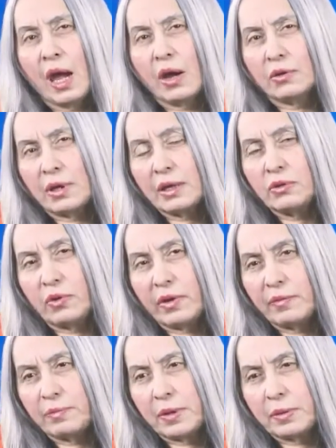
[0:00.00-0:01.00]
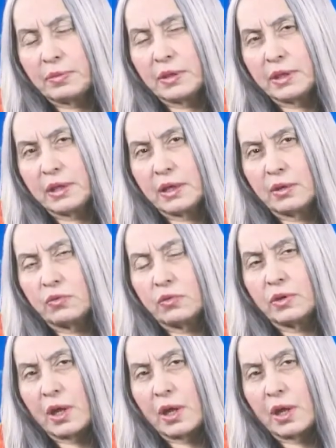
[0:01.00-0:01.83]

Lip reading: I'd like to have people here who would